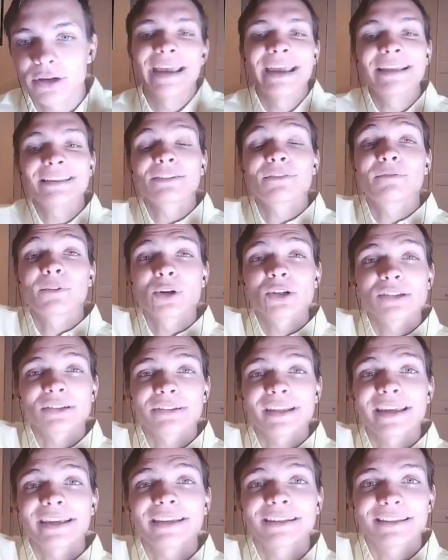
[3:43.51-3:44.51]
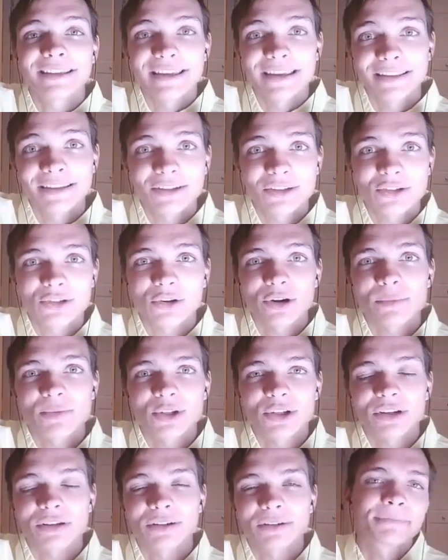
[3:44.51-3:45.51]
hit the first link in the
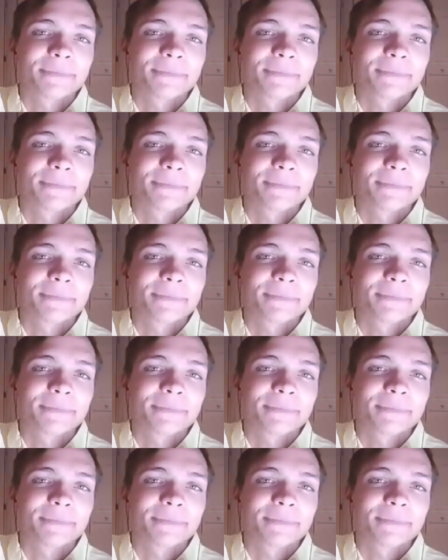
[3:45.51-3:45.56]
description.